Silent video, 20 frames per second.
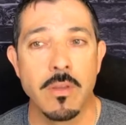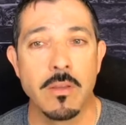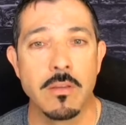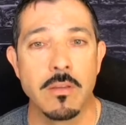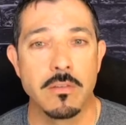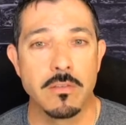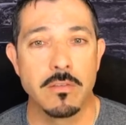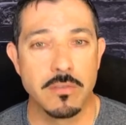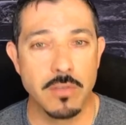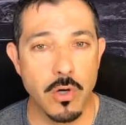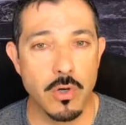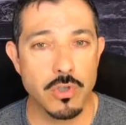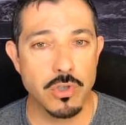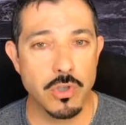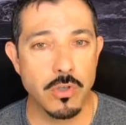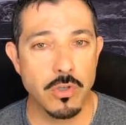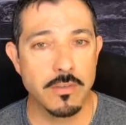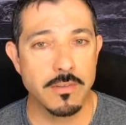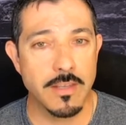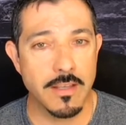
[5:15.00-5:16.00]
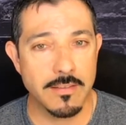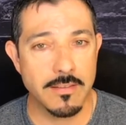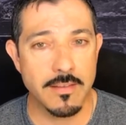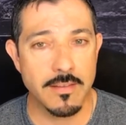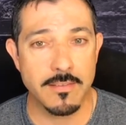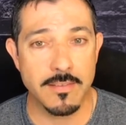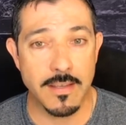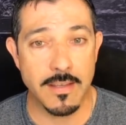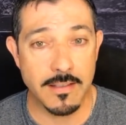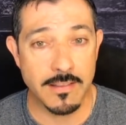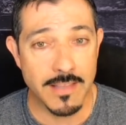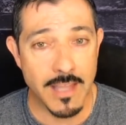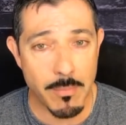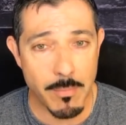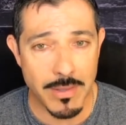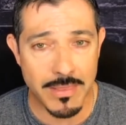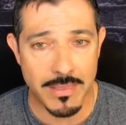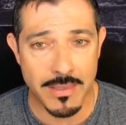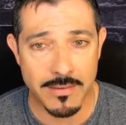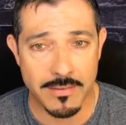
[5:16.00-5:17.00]
social distancing,
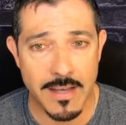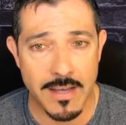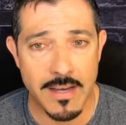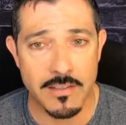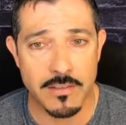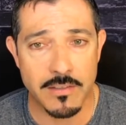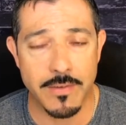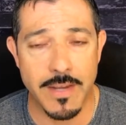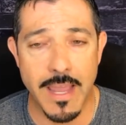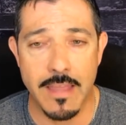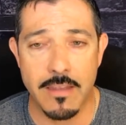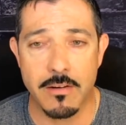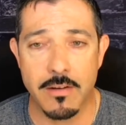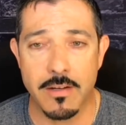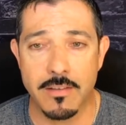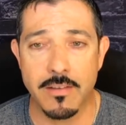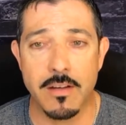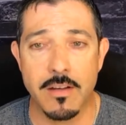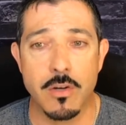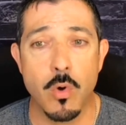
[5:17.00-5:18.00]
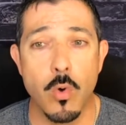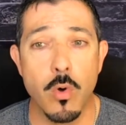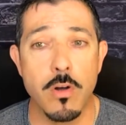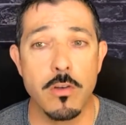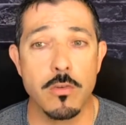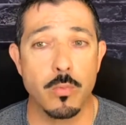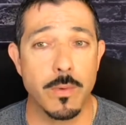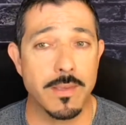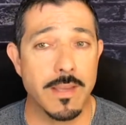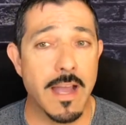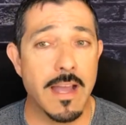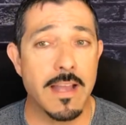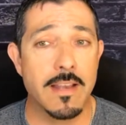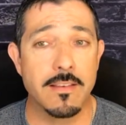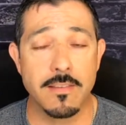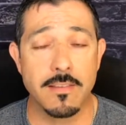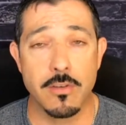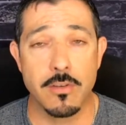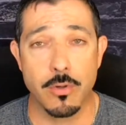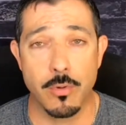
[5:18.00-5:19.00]
limit the size of gatherings in accordance with
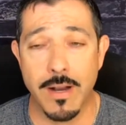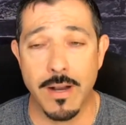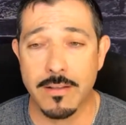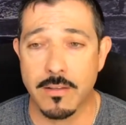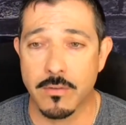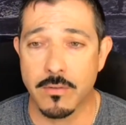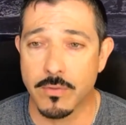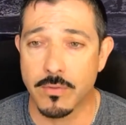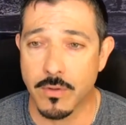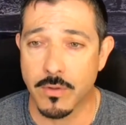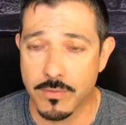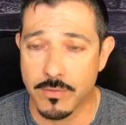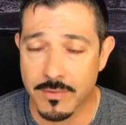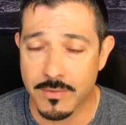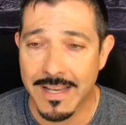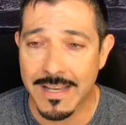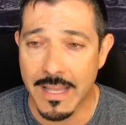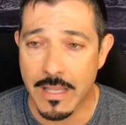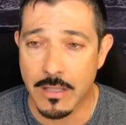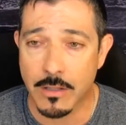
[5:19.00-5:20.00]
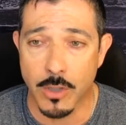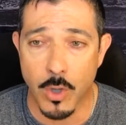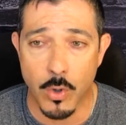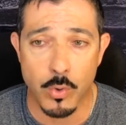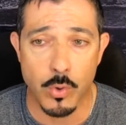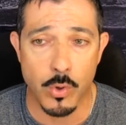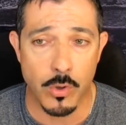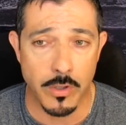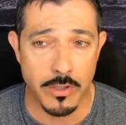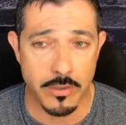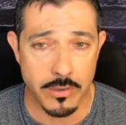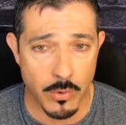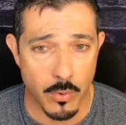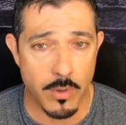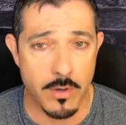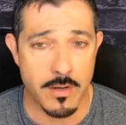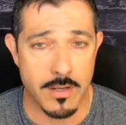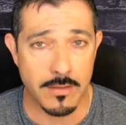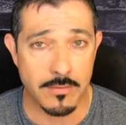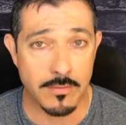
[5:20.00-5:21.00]
guidance and directives of state and local
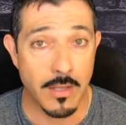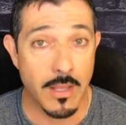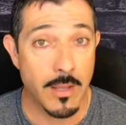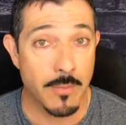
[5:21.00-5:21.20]
authorities.